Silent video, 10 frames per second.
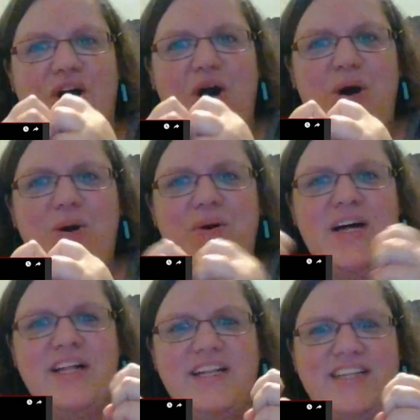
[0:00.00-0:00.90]
So
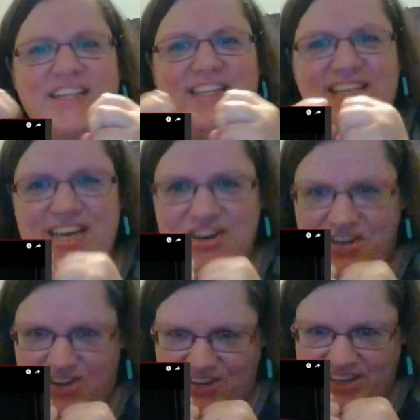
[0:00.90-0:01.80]

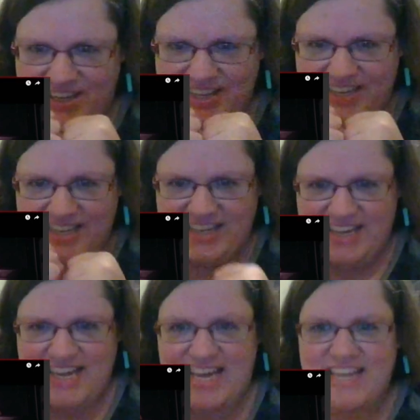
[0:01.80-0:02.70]
little
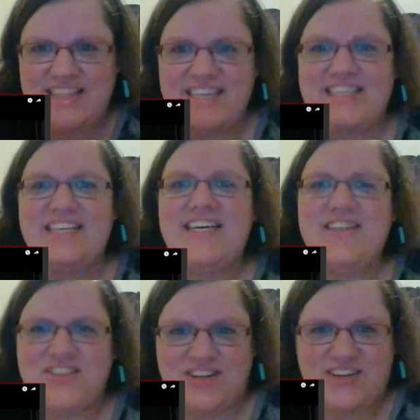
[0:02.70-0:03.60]
in the
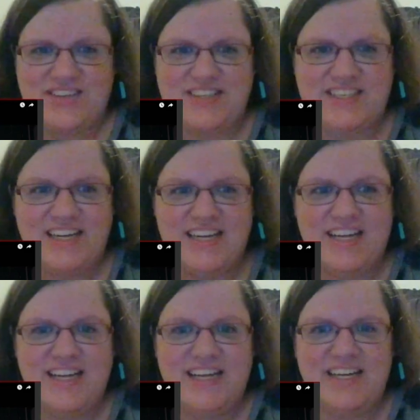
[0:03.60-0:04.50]
teasers.
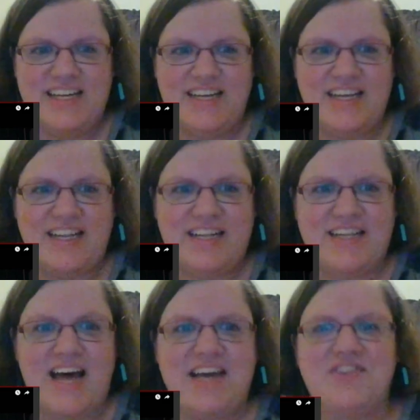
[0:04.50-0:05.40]

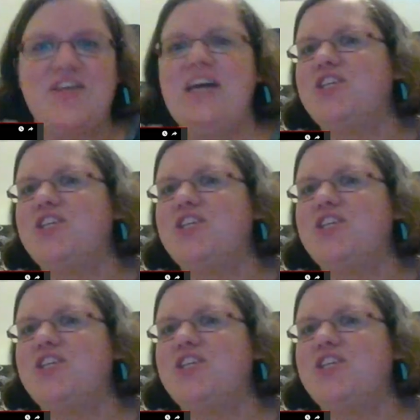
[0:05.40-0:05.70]
Like, they